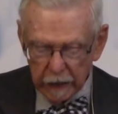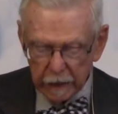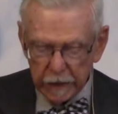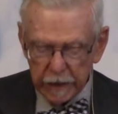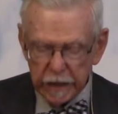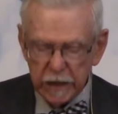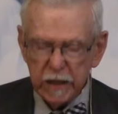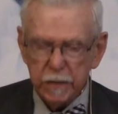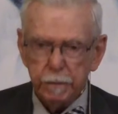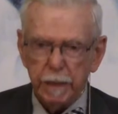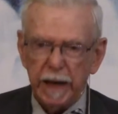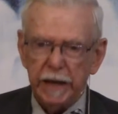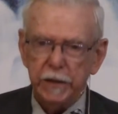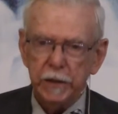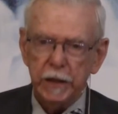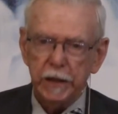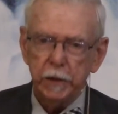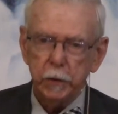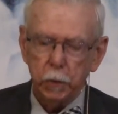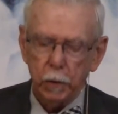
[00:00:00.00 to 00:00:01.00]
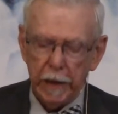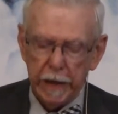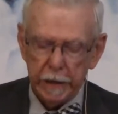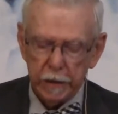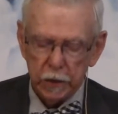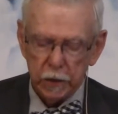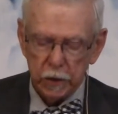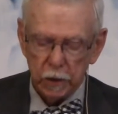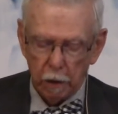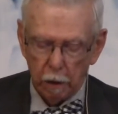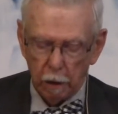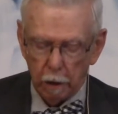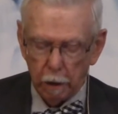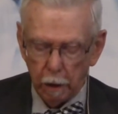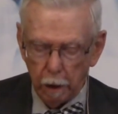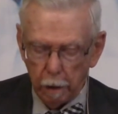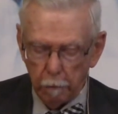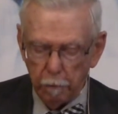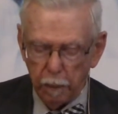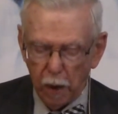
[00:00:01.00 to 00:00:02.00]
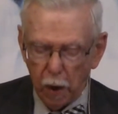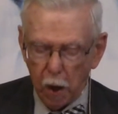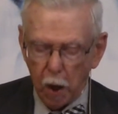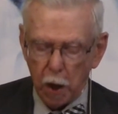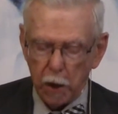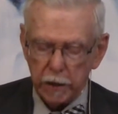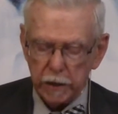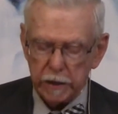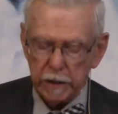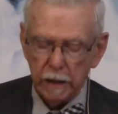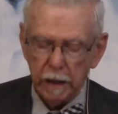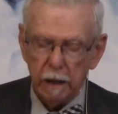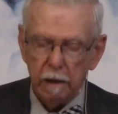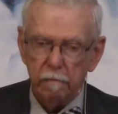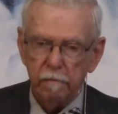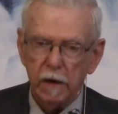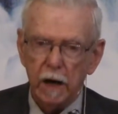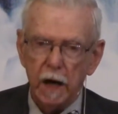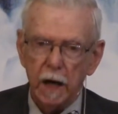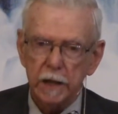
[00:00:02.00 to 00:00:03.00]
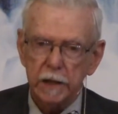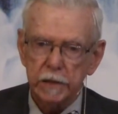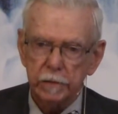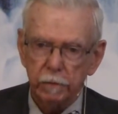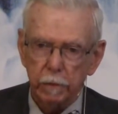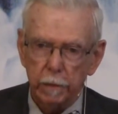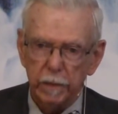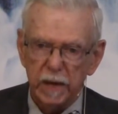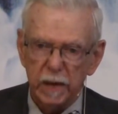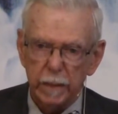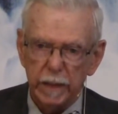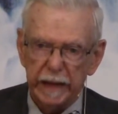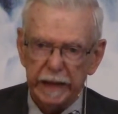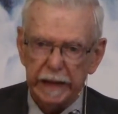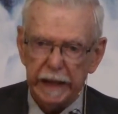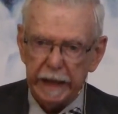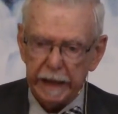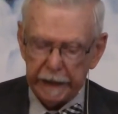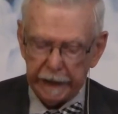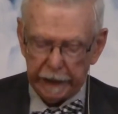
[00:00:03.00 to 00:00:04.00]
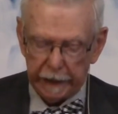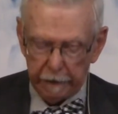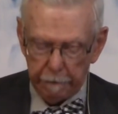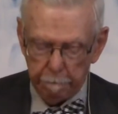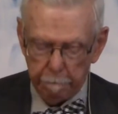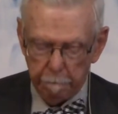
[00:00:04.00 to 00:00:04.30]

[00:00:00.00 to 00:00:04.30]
These basic traits are part of us from the beginning.